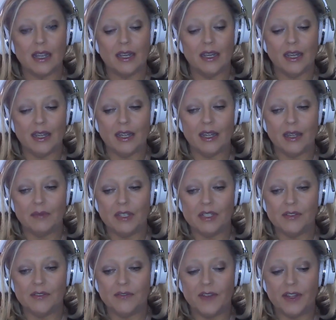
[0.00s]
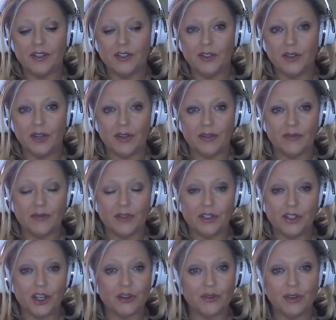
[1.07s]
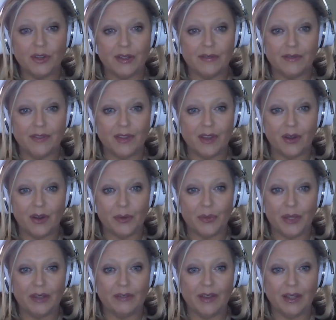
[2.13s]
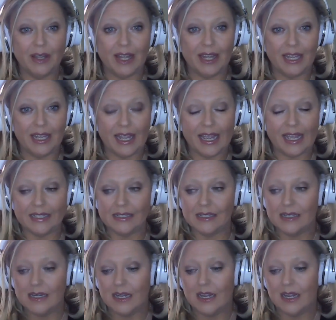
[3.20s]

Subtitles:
I am the defender of the general of the army of the light, and